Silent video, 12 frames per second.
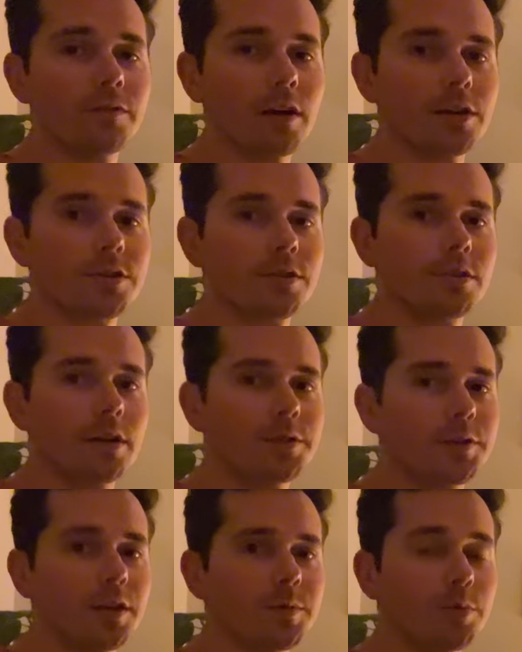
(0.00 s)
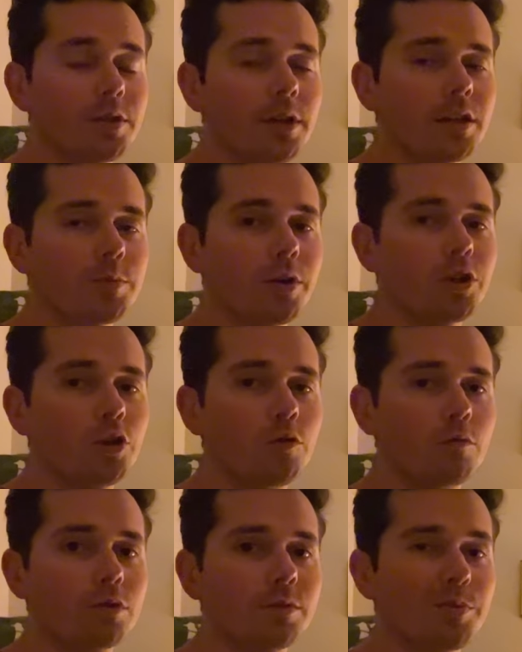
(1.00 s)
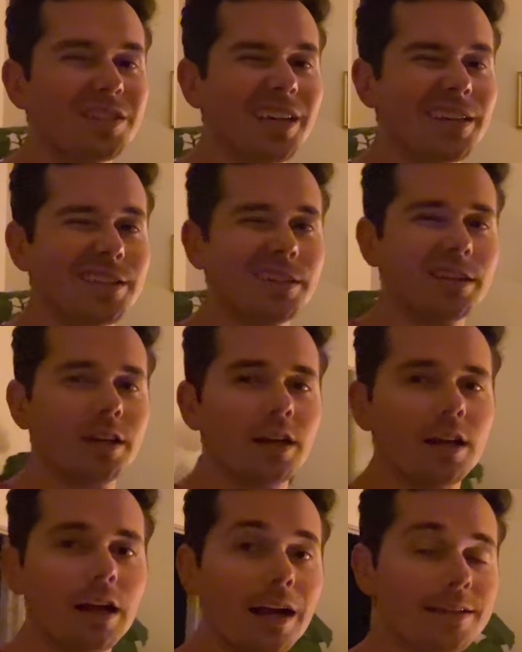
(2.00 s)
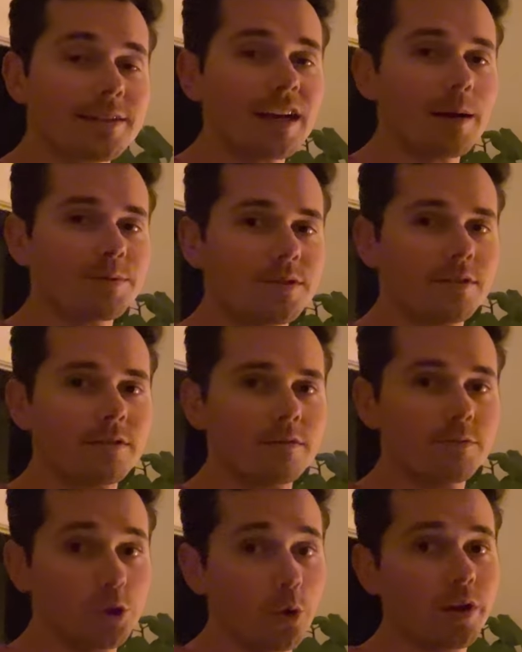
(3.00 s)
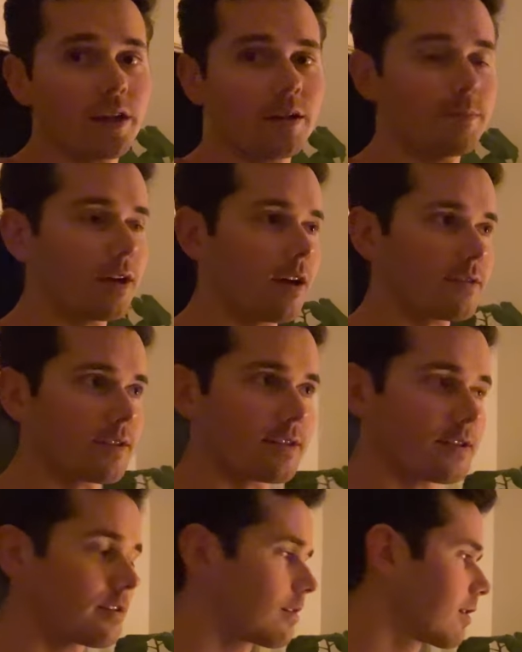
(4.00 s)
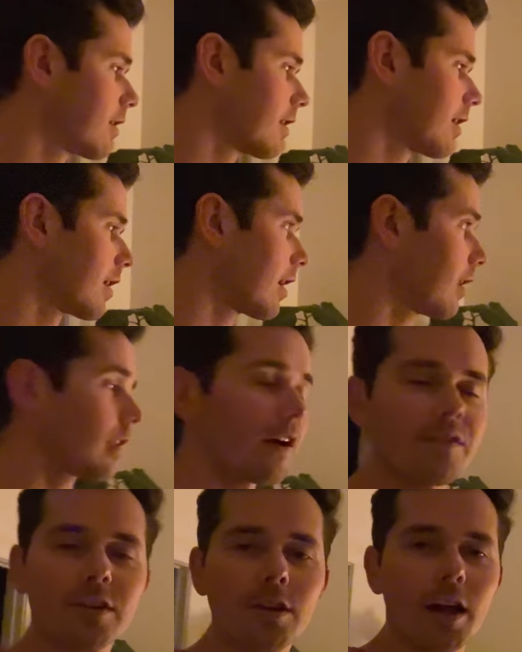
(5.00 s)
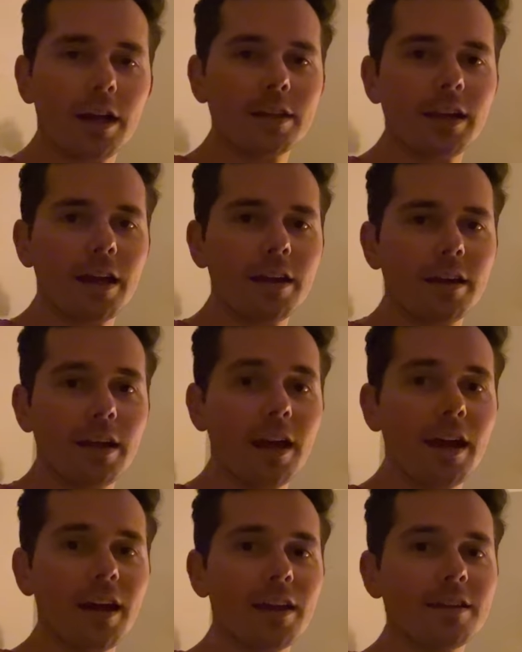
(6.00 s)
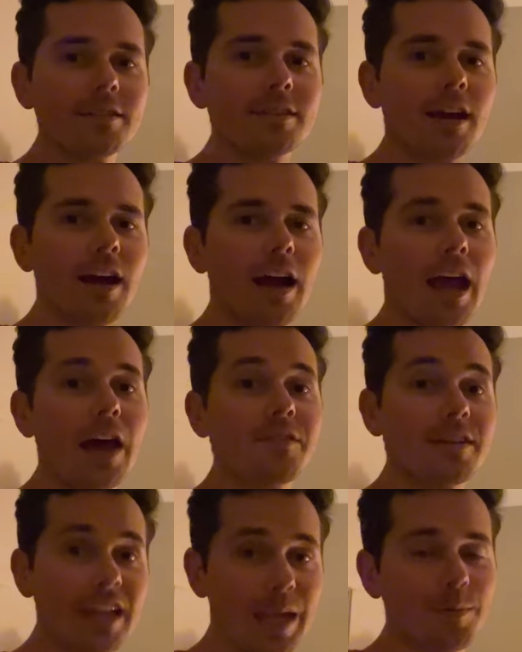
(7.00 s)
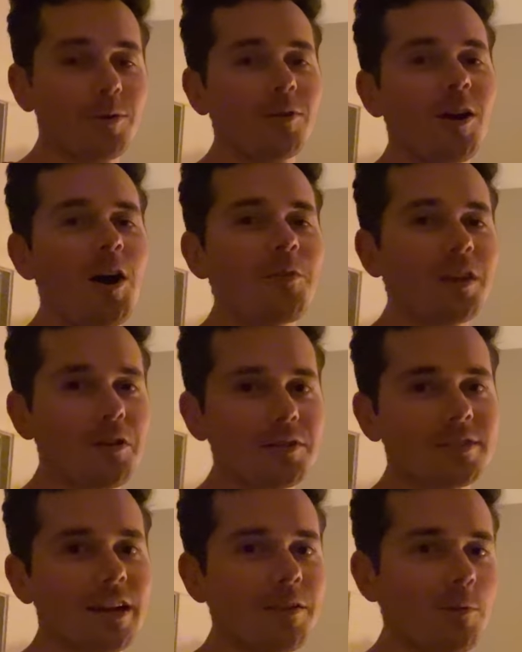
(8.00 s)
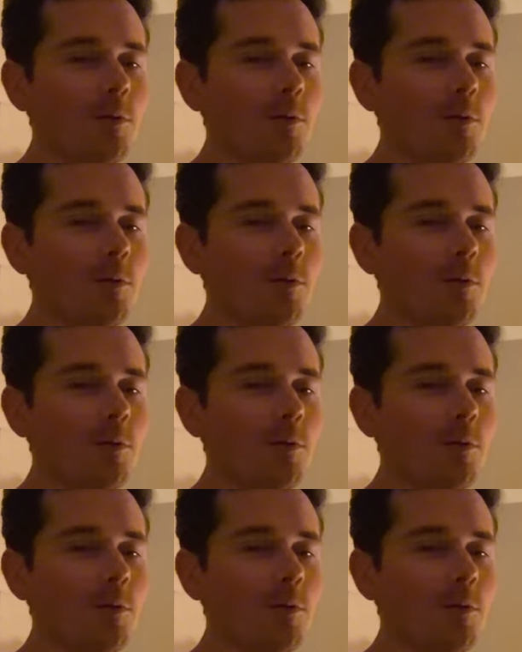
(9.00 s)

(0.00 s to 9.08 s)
fresh. It's, it's pretty. It's pretty cute. It's pretty sexy. I stopped doing it because it's 11 o'clock at night and I have a neighbor on the other side of the